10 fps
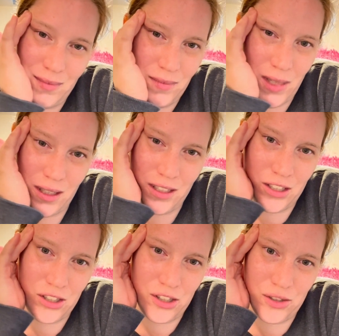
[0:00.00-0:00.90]
Like, this
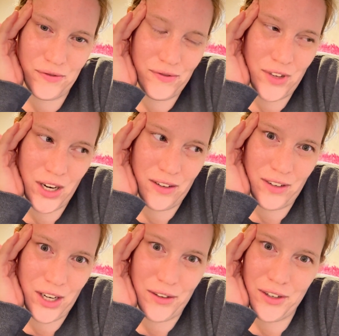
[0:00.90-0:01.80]
is just very,
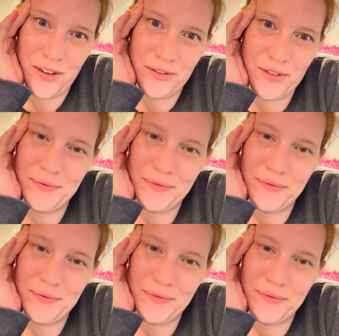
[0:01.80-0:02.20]
very rough.